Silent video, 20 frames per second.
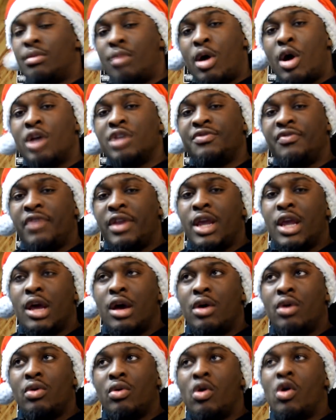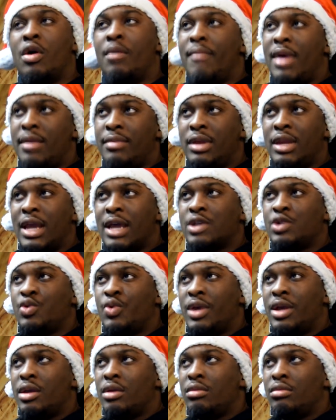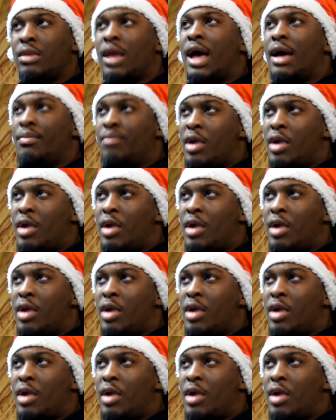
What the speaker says: Tomorrow's video, or maybe next week,